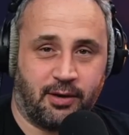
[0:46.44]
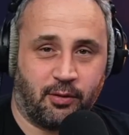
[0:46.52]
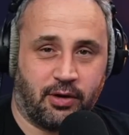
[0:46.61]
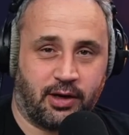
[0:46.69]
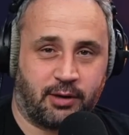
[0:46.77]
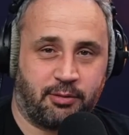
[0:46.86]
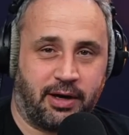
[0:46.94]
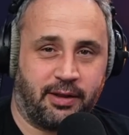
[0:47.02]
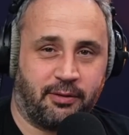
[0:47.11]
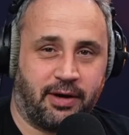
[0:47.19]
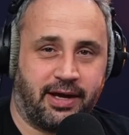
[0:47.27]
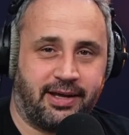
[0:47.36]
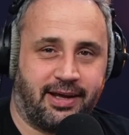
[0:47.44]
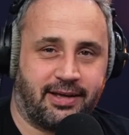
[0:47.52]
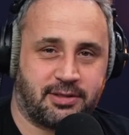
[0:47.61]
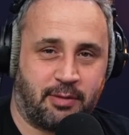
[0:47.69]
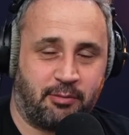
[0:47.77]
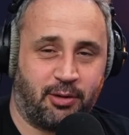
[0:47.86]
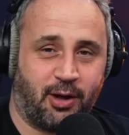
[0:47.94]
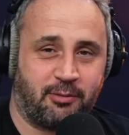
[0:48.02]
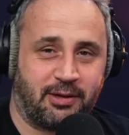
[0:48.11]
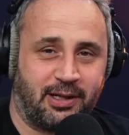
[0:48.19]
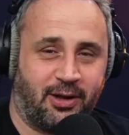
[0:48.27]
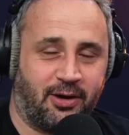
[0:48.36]
at work, by the way, some
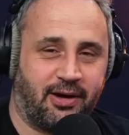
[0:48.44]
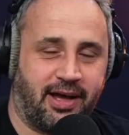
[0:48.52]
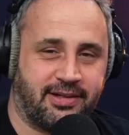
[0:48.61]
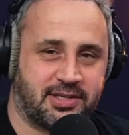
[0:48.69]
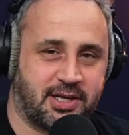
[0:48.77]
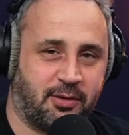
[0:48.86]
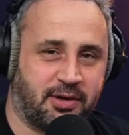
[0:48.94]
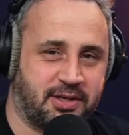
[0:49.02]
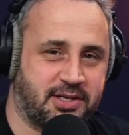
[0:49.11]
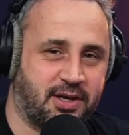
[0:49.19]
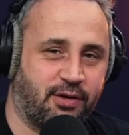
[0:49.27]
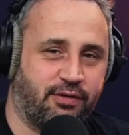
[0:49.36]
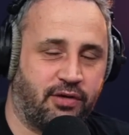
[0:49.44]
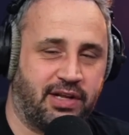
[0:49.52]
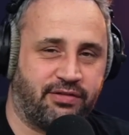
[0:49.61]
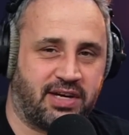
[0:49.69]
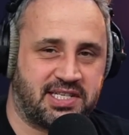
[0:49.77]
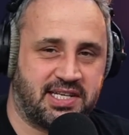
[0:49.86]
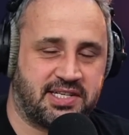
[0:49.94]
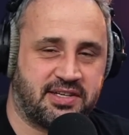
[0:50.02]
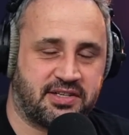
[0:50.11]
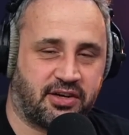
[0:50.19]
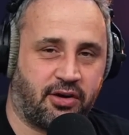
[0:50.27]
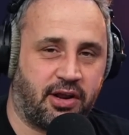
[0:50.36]
employment law and so on and so forth,
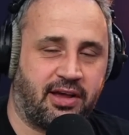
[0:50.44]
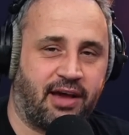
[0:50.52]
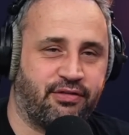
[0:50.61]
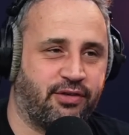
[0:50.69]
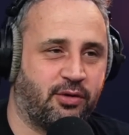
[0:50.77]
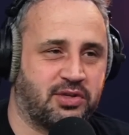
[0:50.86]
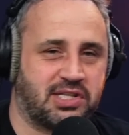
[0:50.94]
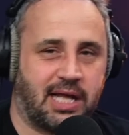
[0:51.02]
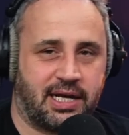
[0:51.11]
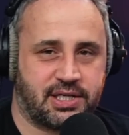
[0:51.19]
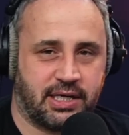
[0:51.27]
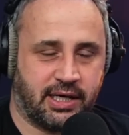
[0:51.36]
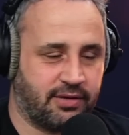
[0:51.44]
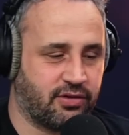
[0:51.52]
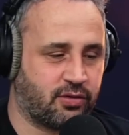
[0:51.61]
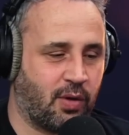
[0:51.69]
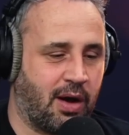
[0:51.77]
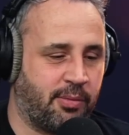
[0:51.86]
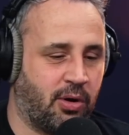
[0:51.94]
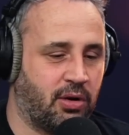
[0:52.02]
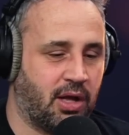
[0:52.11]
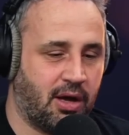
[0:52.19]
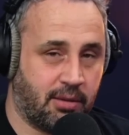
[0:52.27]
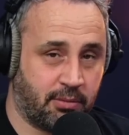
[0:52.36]

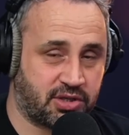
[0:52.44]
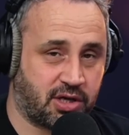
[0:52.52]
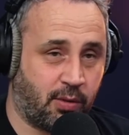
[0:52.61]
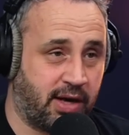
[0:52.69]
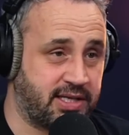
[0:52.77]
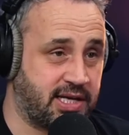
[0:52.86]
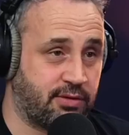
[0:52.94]
levisolicitors.co.uk/thesquareball. Moscow White's